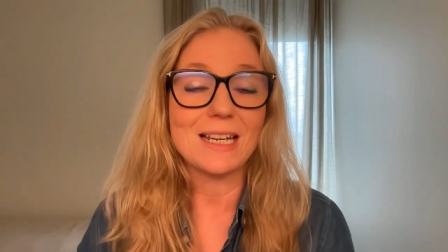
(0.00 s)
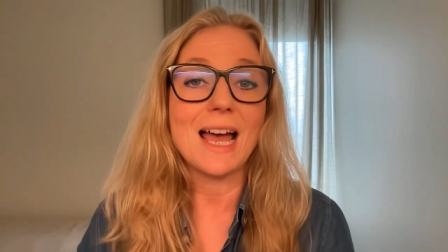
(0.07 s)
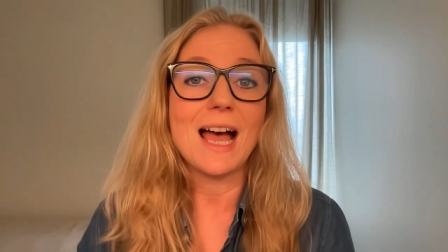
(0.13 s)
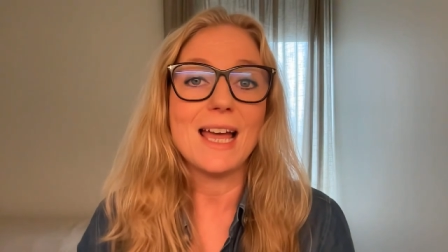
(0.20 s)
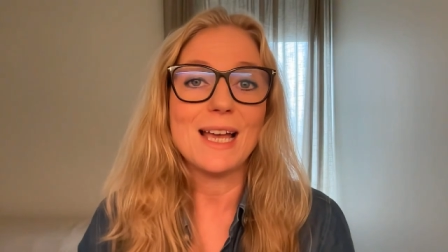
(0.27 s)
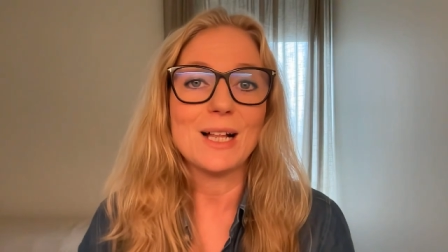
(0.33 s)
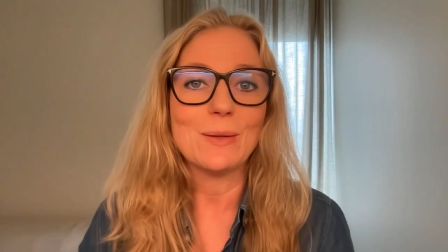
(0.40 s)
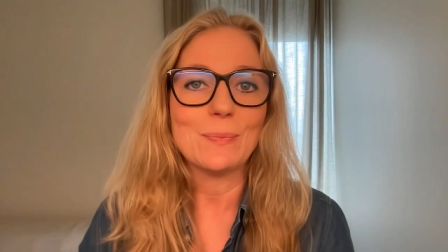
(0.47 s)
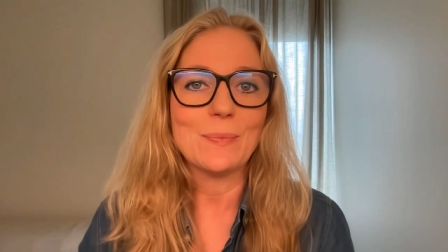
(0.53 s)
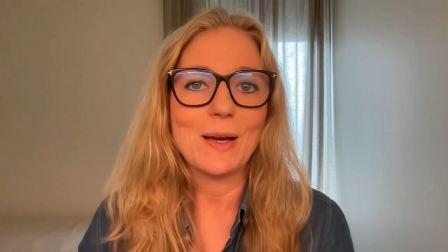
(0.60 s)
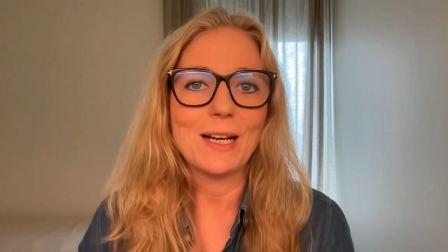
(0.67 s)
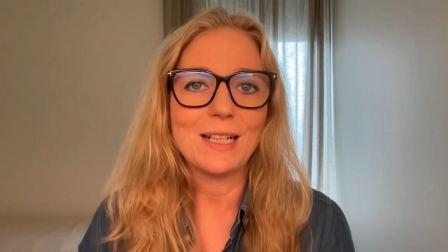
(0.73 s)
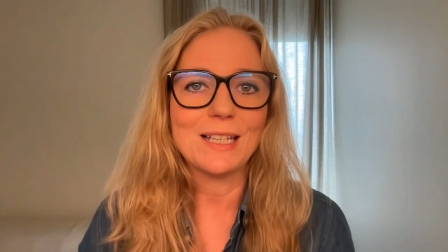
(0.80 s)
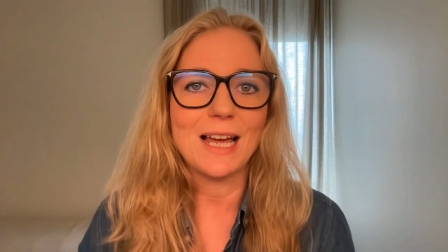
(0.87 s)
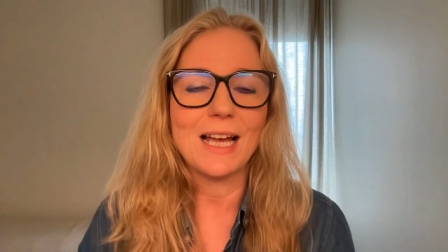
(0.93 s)
And I help
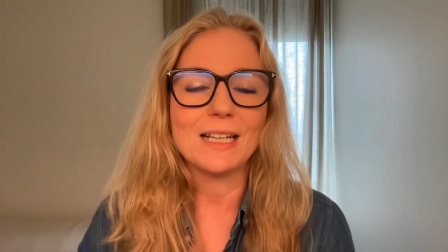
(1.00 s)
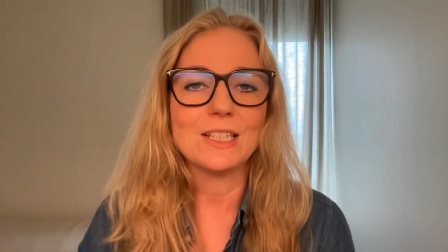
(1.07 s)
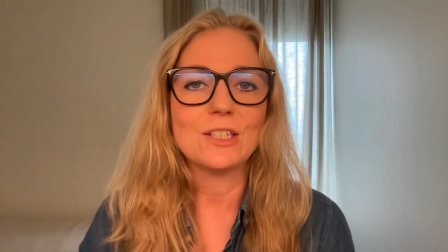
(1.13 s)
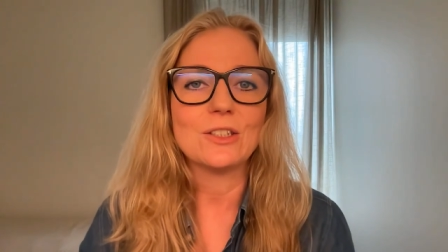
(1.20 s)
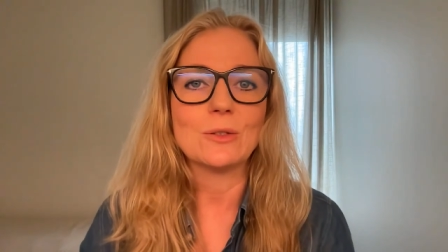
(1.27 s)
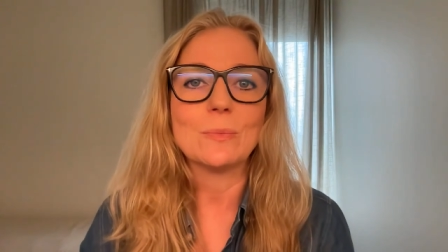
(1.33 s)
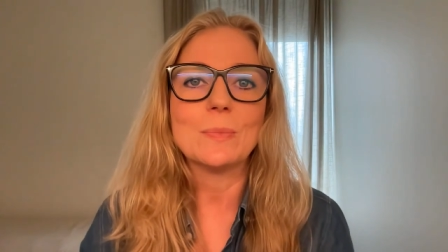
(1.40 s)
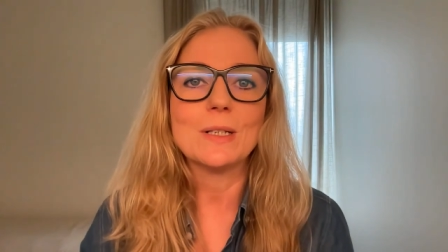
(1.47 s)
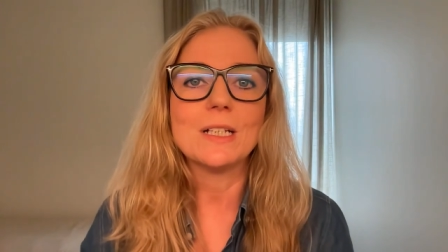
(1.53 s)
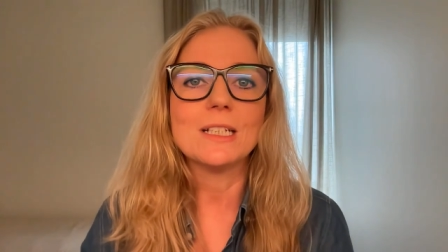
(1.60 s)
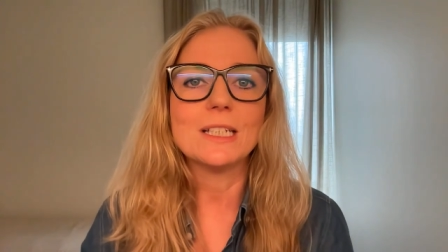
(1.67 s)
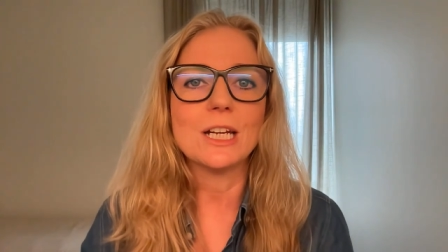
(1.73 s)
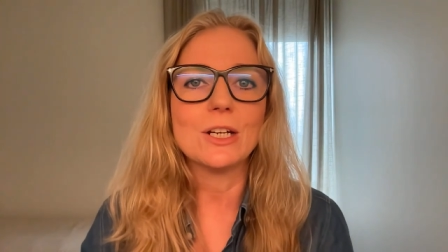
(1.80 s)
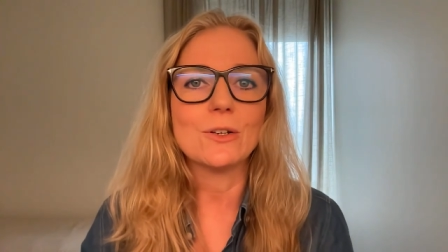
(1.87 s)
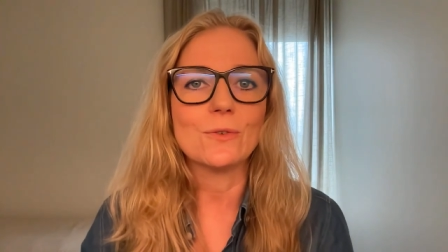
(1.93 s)
my clients to
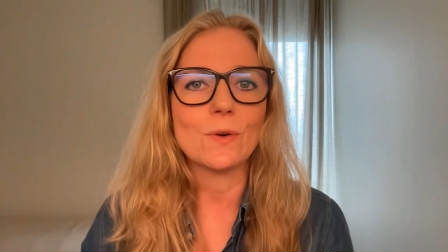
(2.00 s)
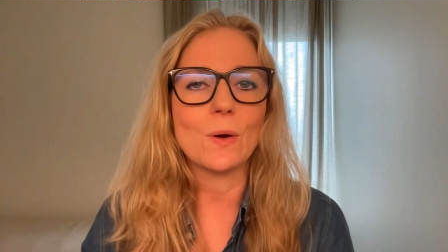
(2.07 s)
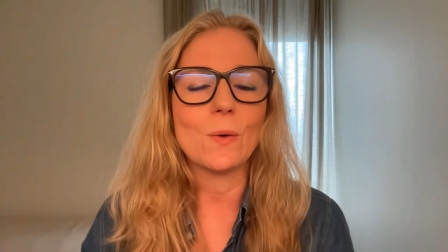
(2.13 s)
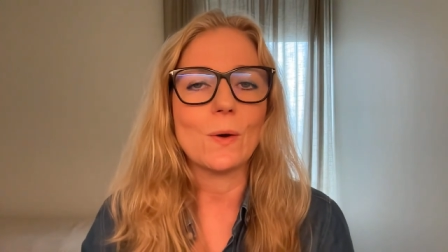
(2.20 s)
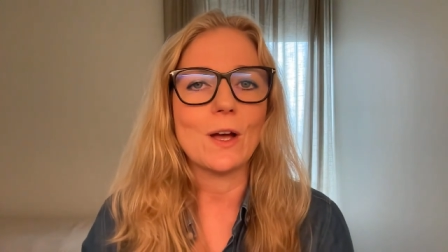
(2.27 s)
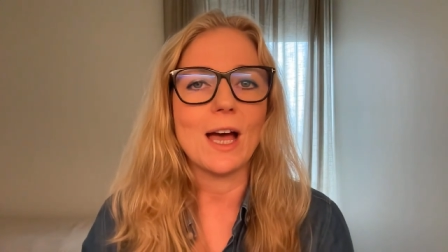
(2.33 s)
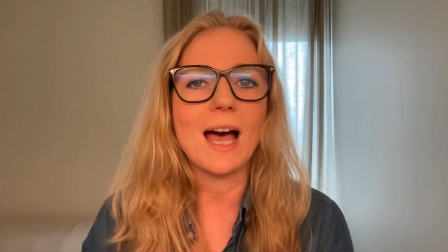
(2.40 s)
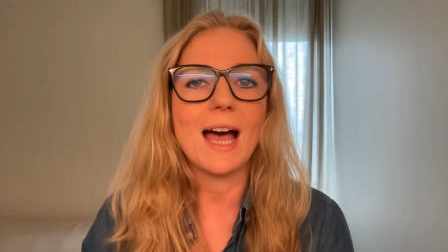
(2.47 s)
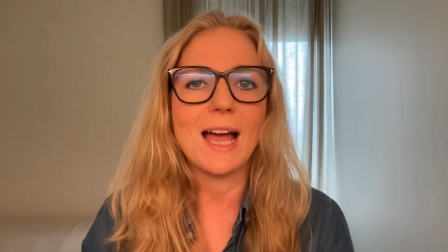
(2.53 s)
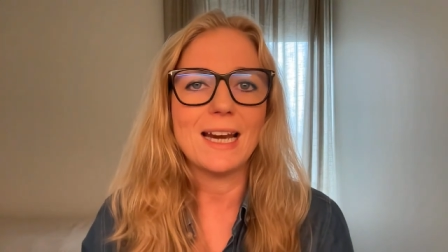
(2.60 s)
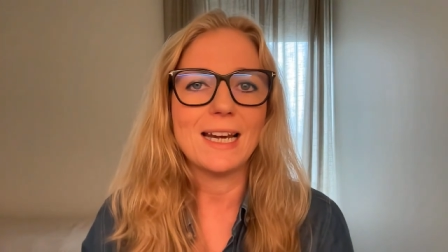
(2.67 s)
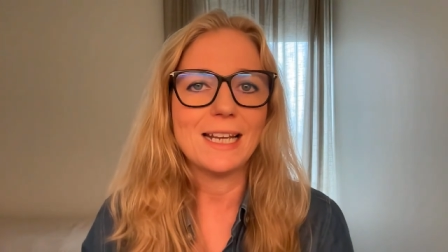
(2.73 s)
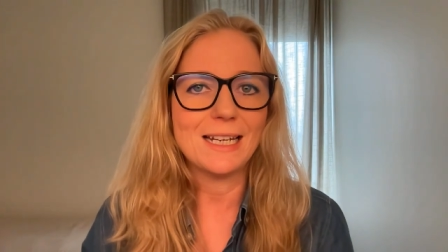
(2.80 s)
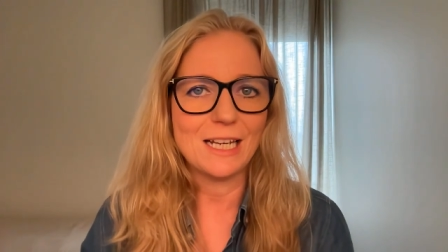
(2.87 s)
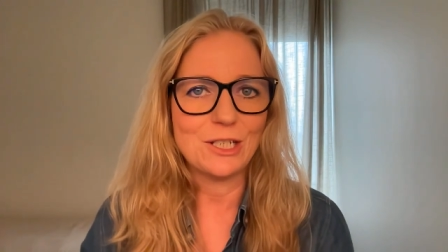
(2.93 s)
build and grow a
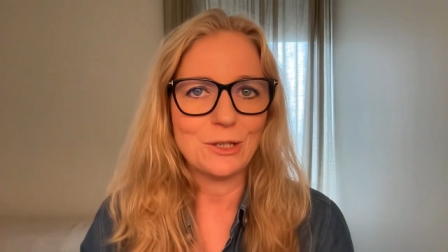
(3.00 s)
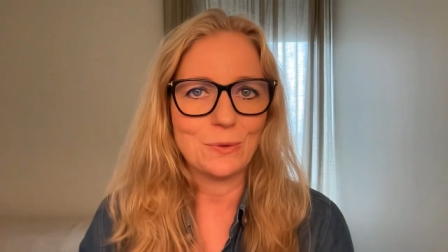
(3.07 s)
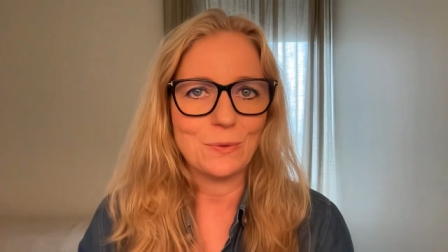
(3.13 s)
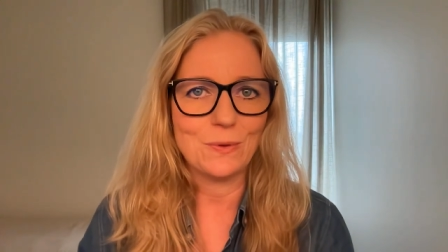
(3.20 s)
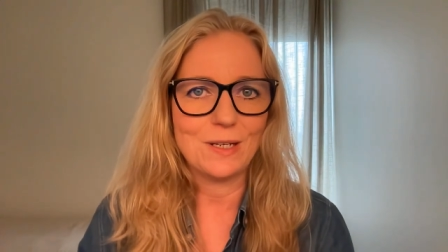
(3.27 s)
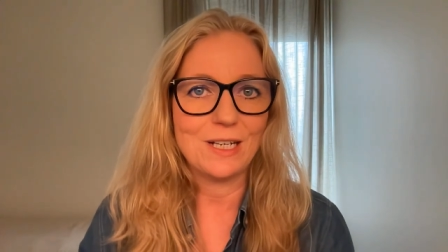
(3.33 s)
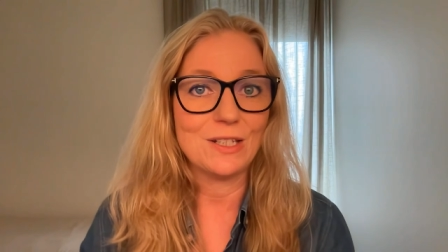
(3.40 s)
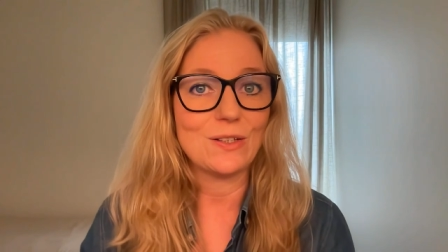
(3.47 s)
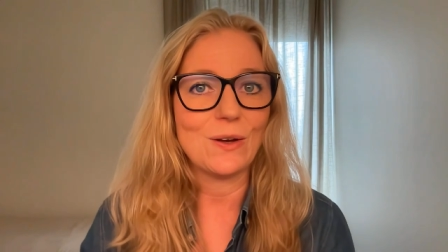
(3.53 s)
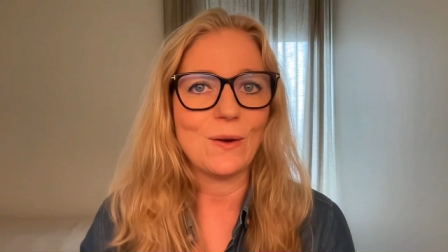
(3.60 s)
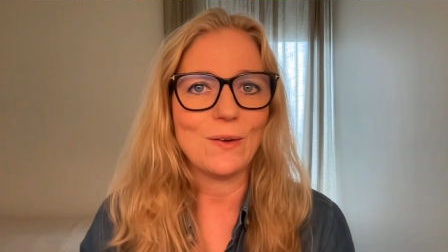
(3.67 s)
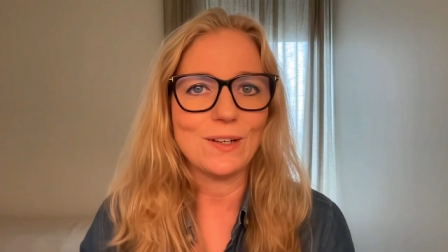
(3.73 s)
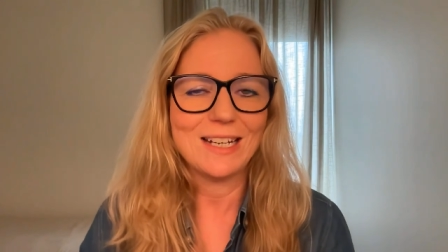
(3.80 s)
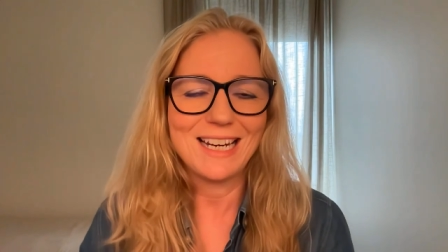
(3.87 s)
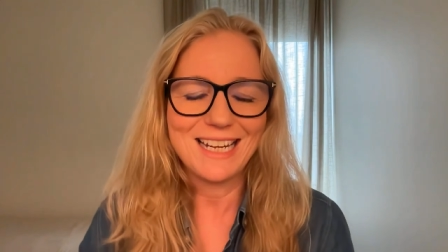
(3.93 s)
highly engaged audience
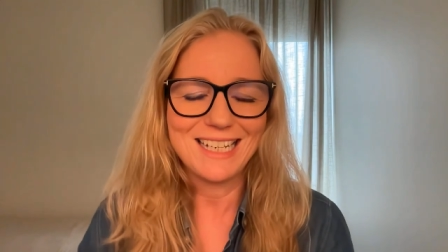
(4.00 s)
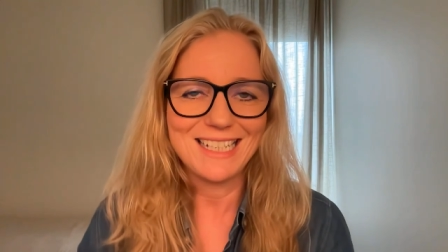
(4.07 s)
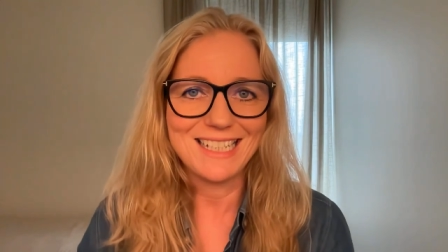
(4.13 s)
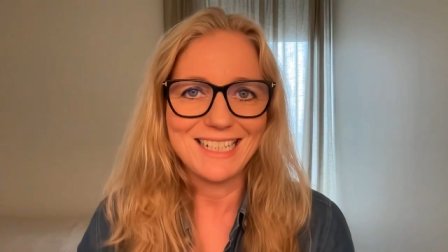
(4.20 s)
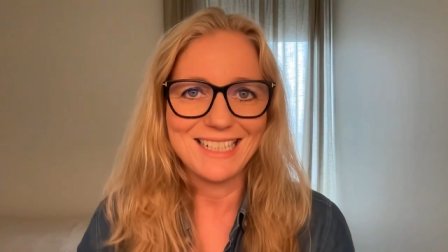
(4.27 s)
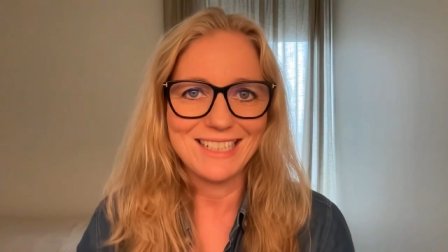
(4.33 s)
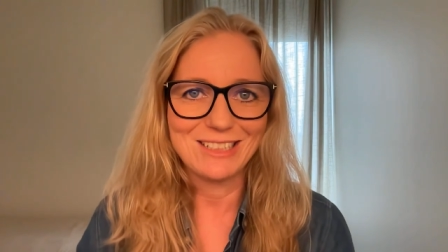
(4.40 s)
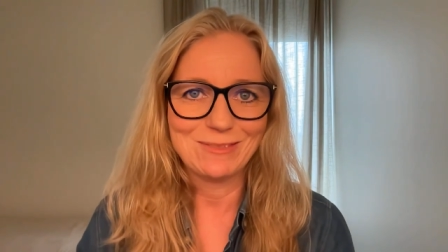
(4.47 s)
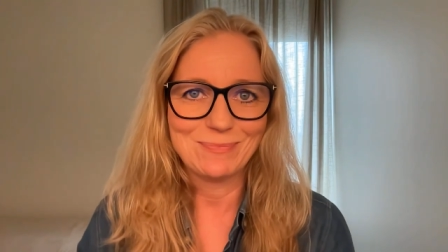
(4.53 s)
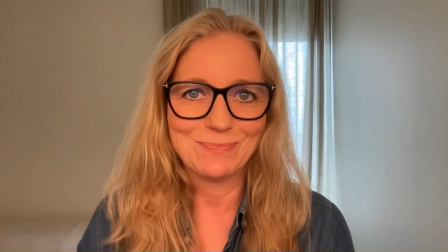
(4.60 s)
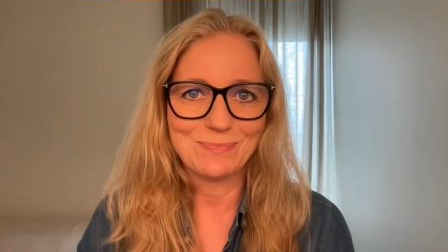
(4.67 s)
on LinkedIn.